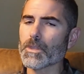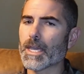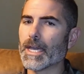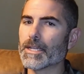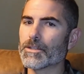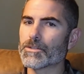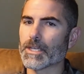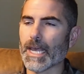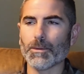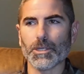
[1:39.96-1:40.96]
And
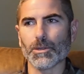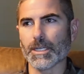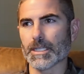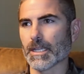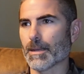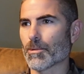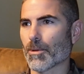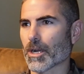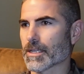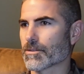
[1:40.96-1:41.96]
today, when you look at the labor
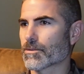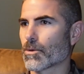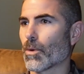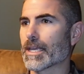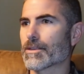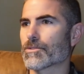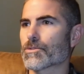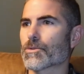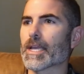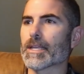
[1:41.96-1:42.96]
market, it's quite
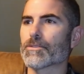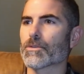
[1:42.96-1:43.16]
constrained.